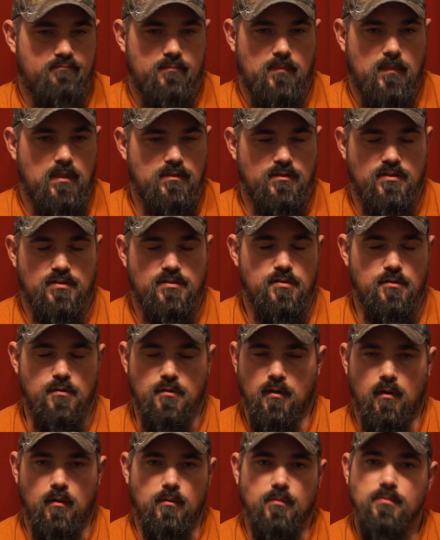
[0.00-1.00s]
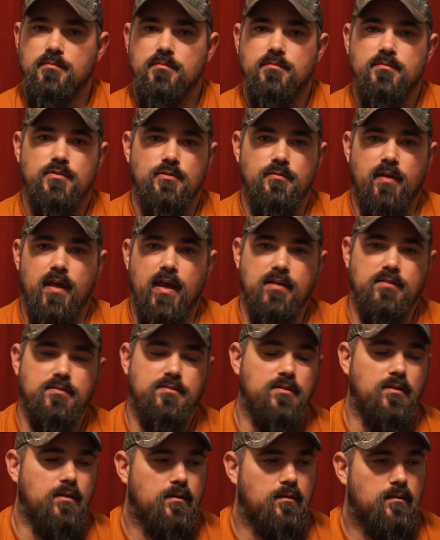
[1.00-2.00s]
it's just too cold, too
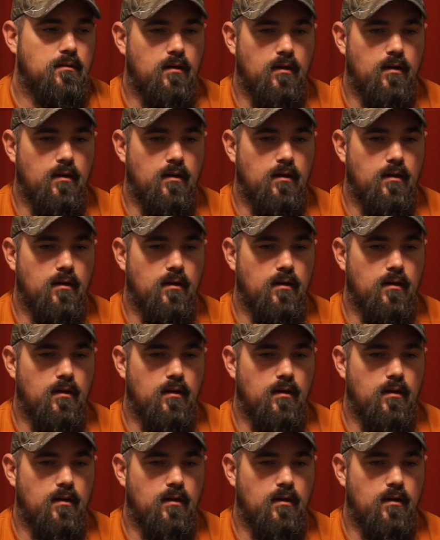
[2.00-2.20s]
nasty.